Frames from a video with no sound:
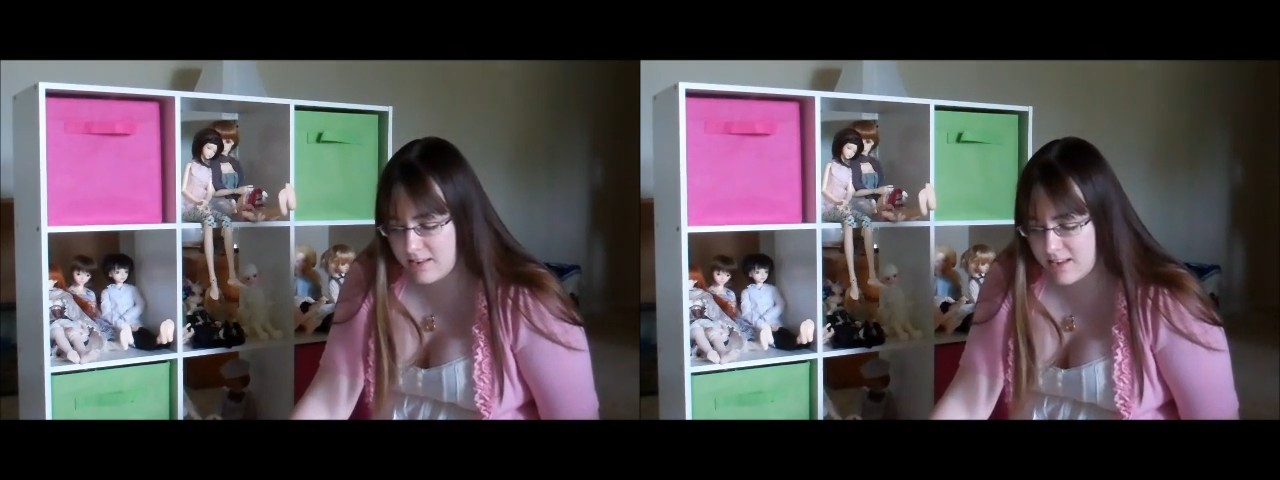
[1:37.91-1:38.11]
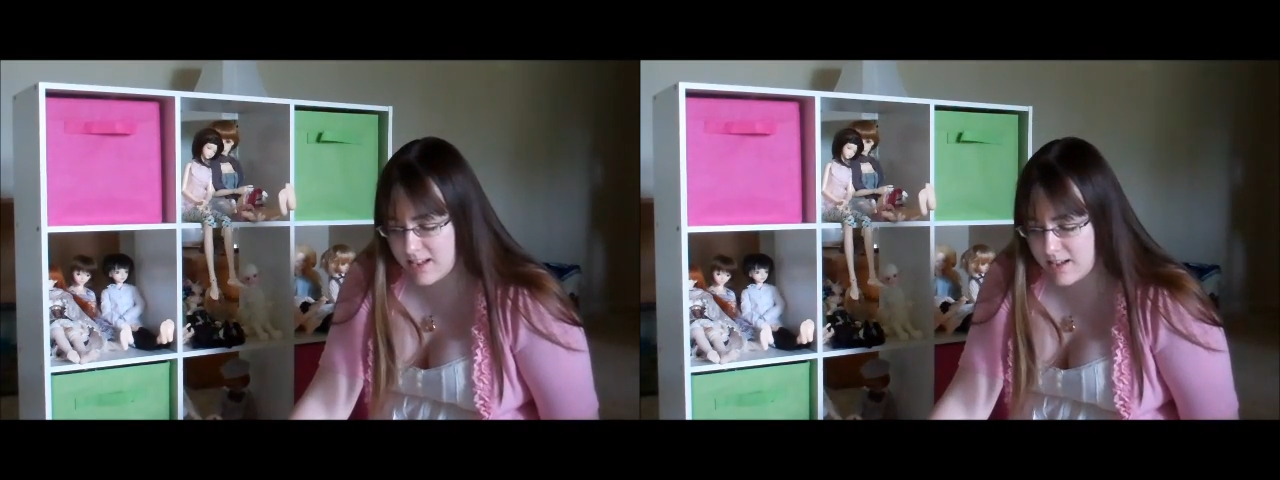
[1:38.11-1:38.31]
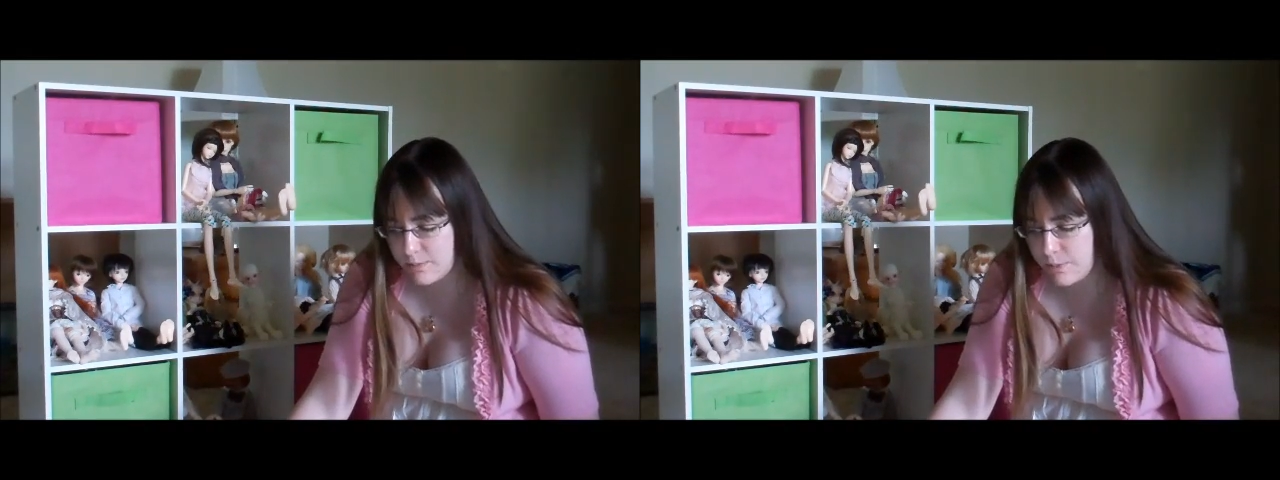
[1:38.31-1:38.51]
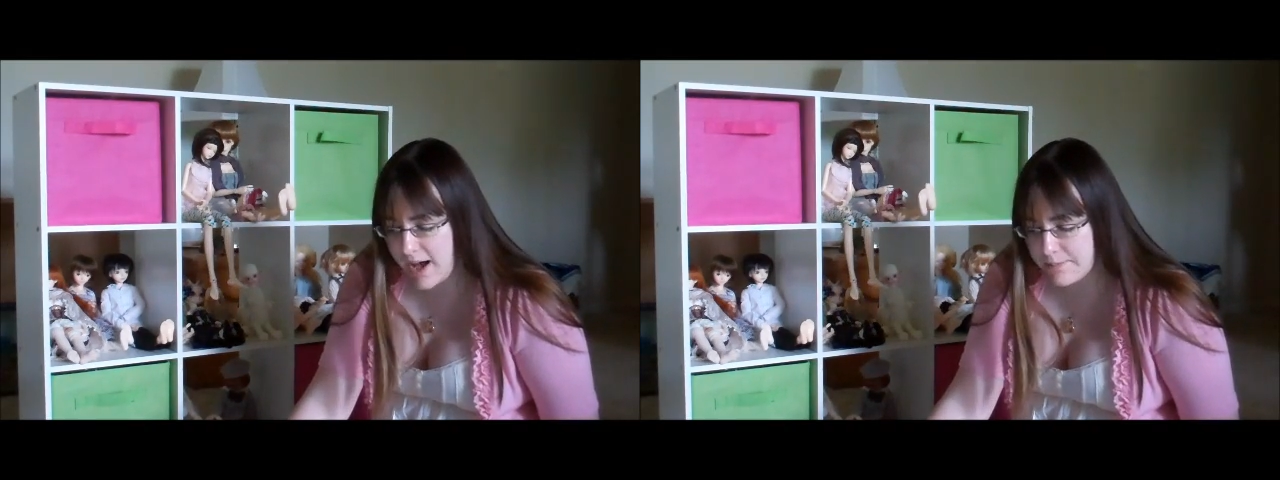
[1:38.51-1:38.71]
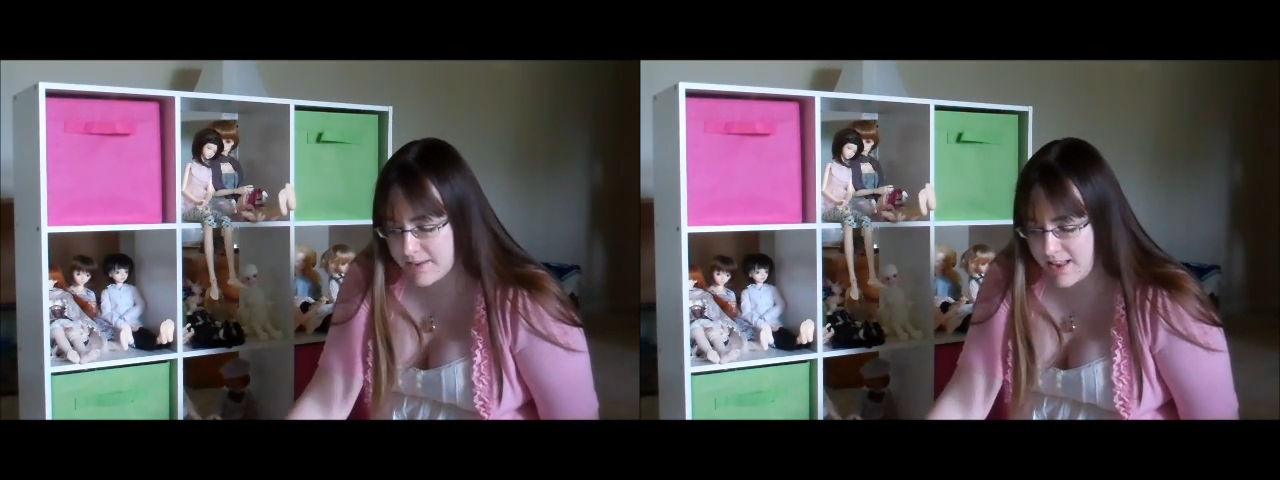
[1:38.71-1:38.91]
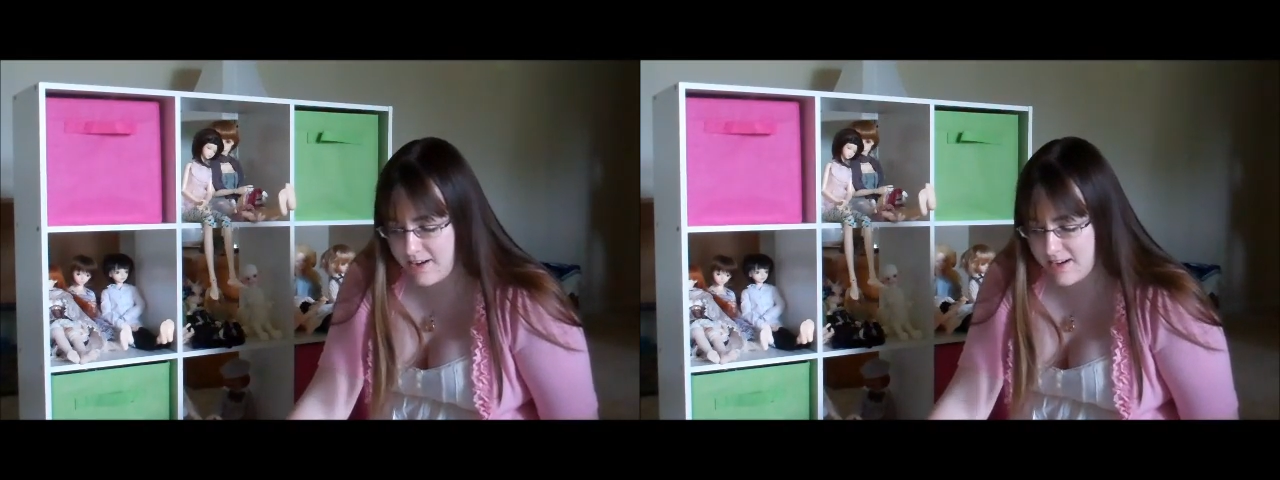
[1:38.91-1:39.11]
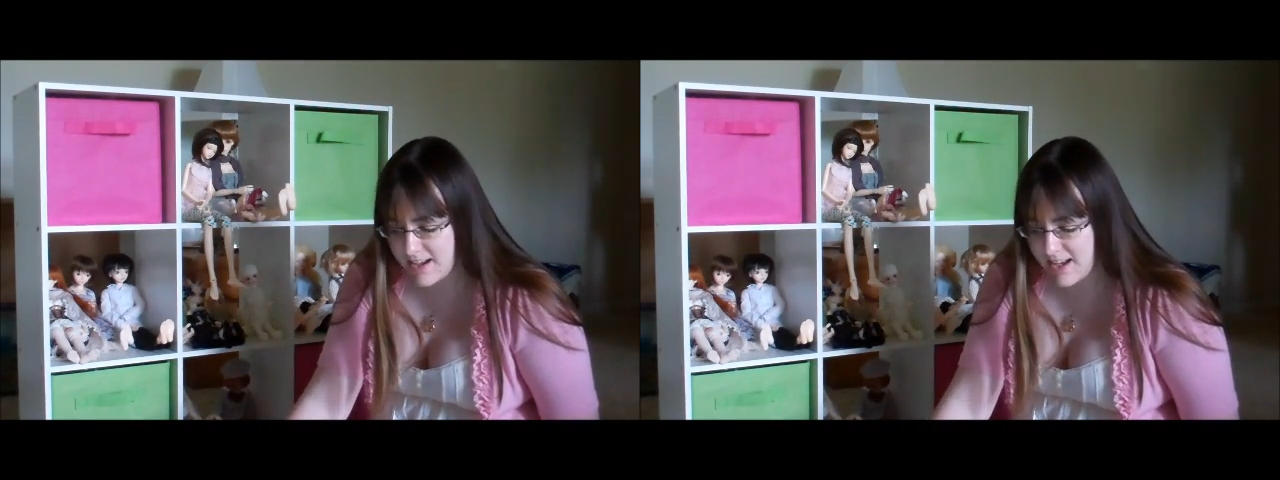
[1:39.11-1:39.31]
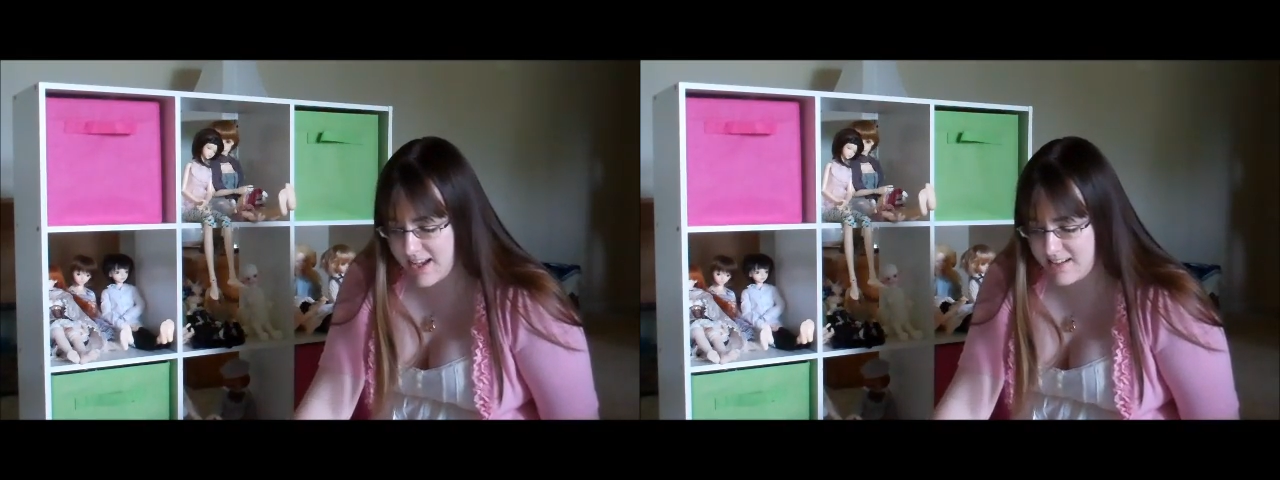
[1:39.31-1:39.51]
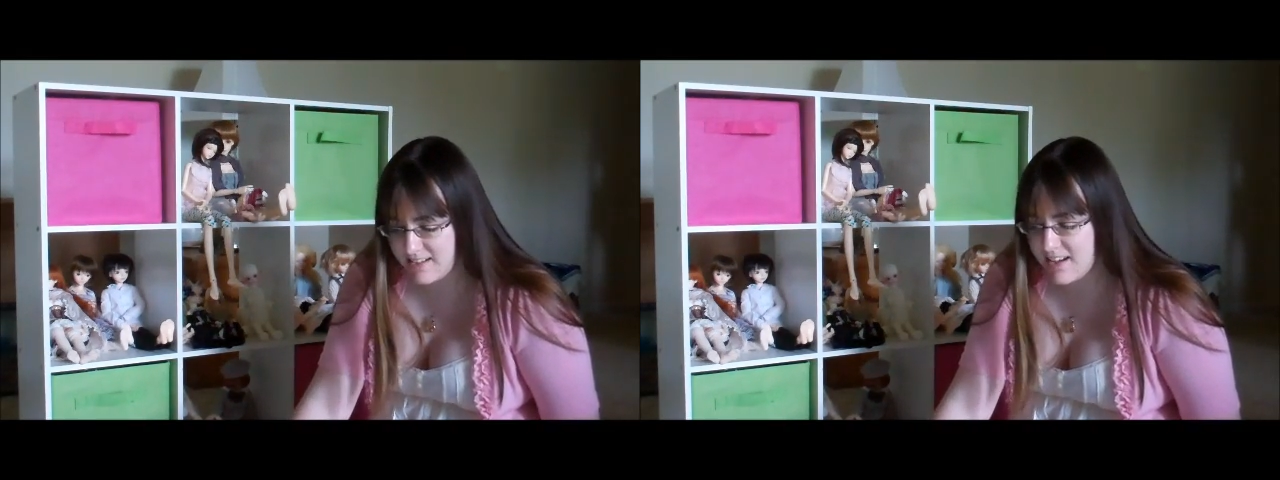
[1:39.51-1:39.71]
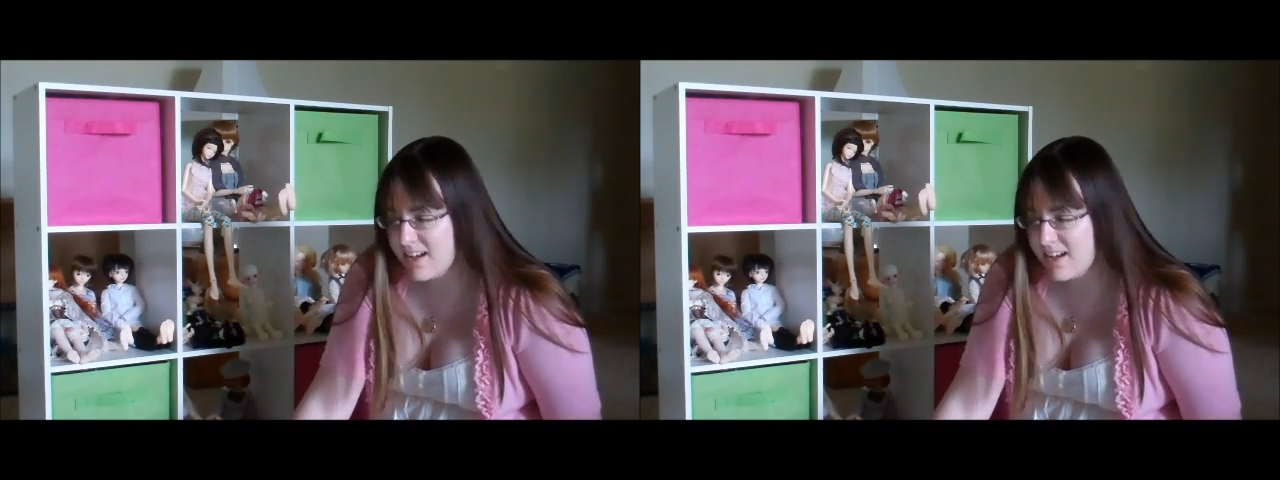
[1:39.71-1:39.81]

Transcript: the popularity and